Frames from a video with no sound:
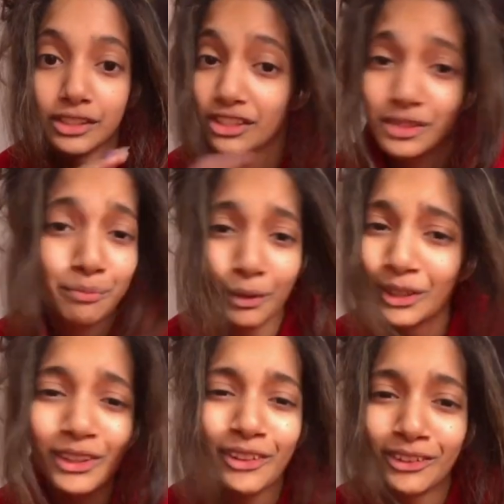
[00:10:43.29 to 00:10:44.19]
Just put
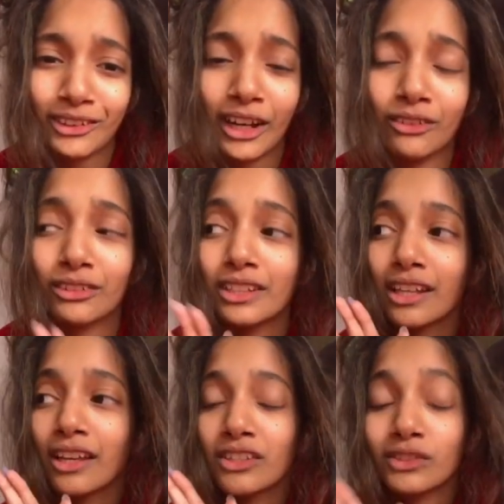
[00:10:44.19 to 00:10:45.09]
it on the ground
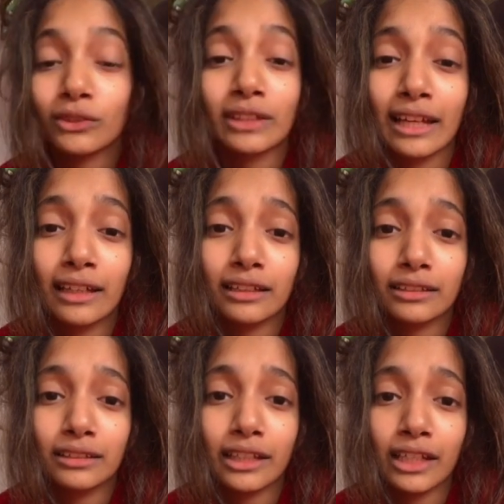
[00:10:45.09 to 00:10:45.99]
so
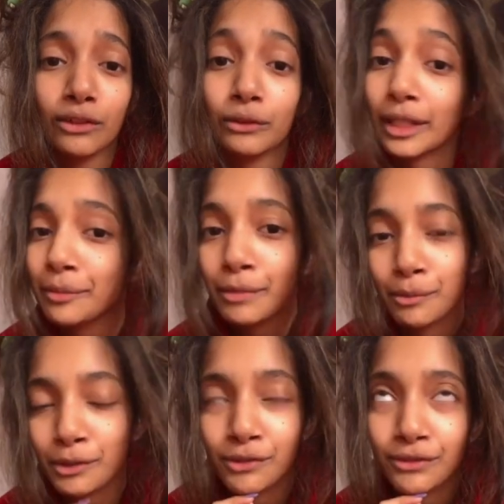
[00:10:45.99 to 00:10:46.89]
that they don't get
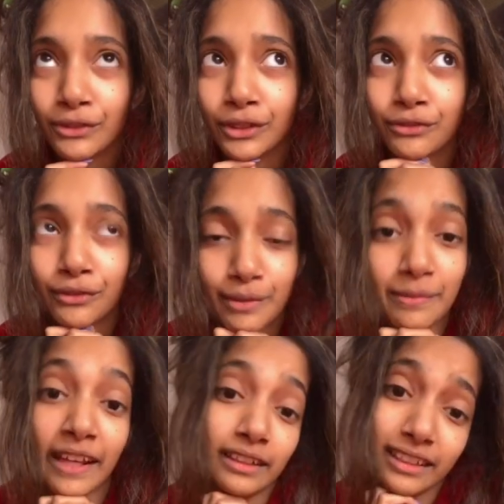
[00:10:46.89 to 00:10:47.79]
bumblefoot
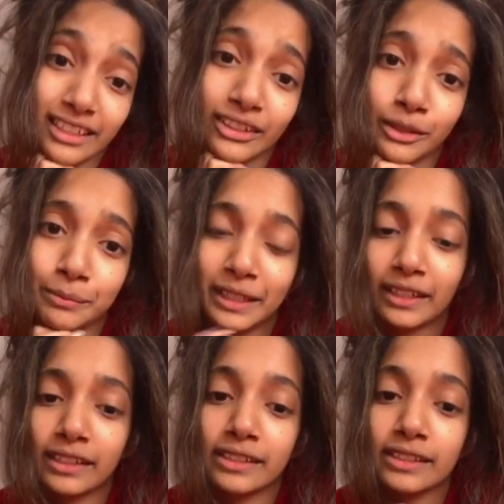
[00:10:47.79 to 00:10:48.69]
from that either,
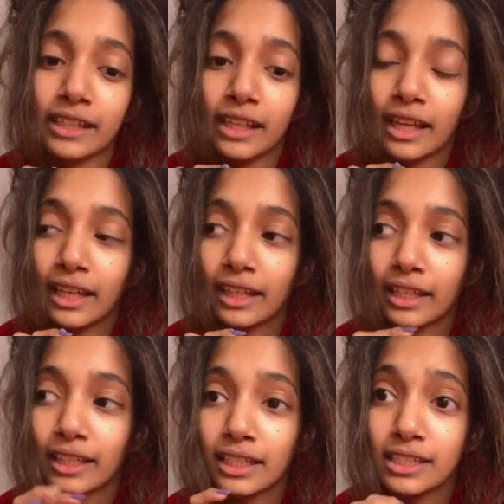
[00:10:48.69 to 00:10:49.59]
because
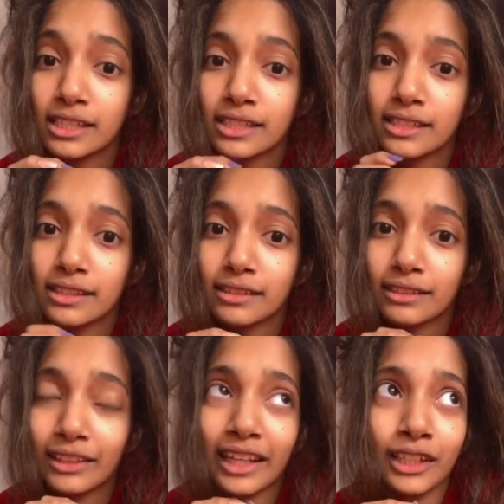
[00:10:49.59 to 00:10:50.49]
it is
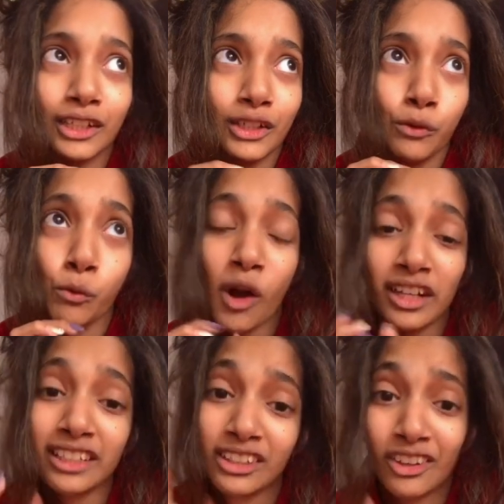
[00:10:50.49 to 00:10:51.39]
like
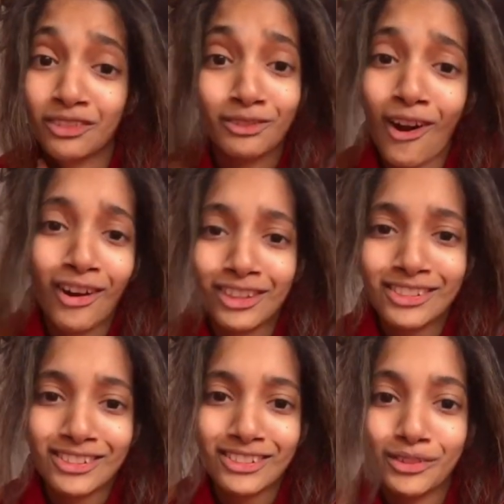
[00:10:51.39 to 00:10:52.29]
walking on
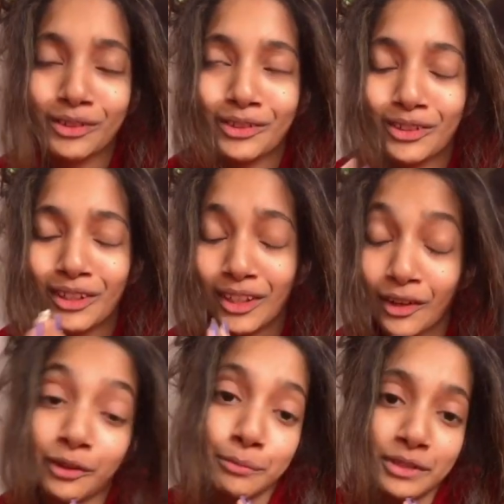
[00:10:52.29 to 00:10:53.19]
rocks in
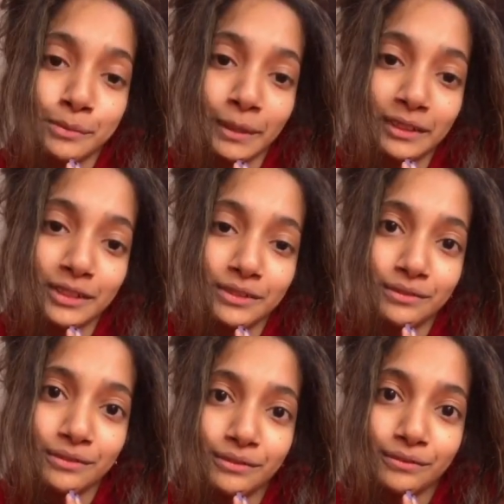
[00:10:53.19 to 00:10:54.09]
our
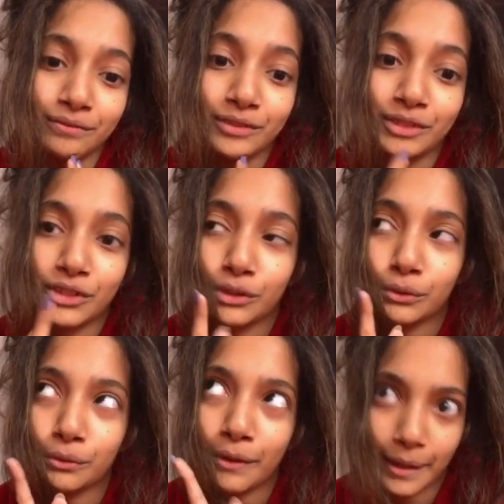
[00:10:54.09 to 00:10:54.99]
perspective
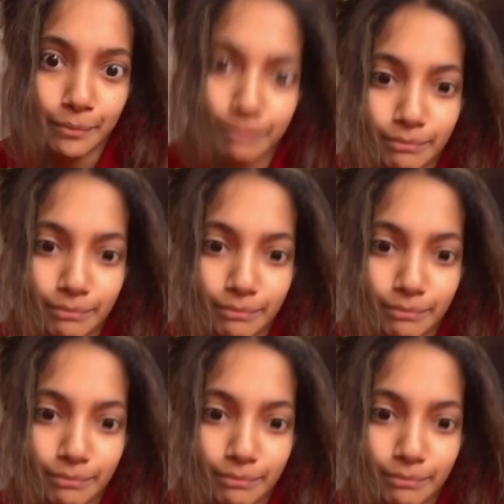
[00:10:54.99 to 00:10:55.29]
to them.